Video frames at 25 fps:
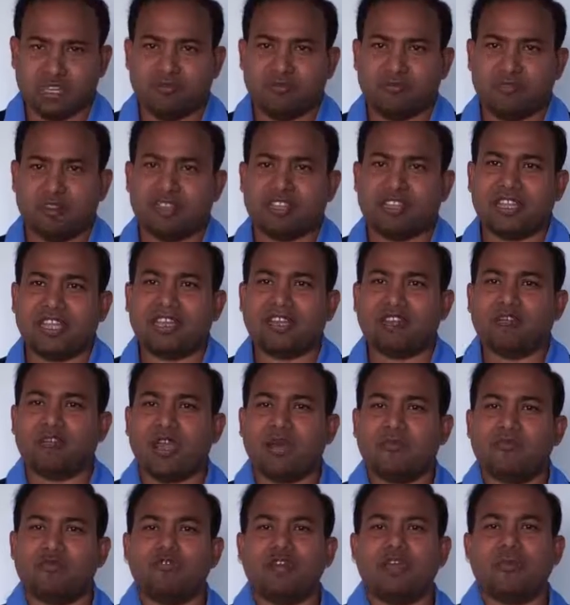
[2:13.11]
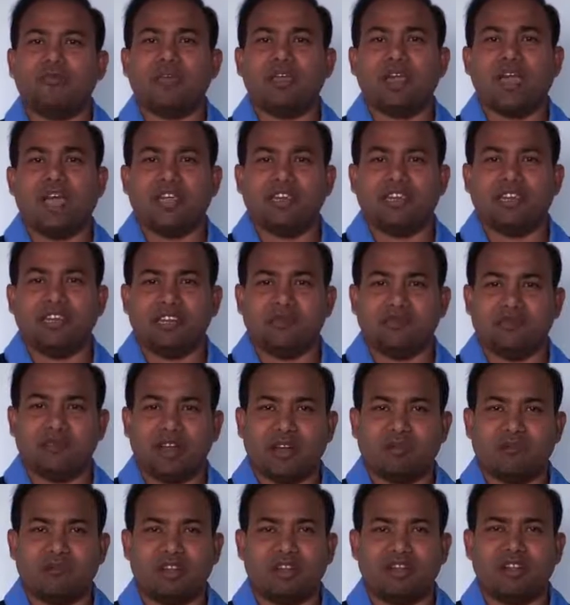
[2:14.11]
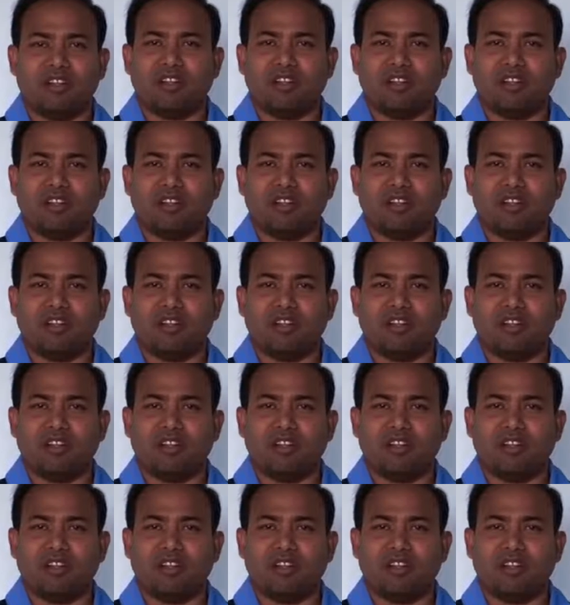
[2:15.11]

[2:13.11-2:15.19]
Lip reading: For that you have to have a IT department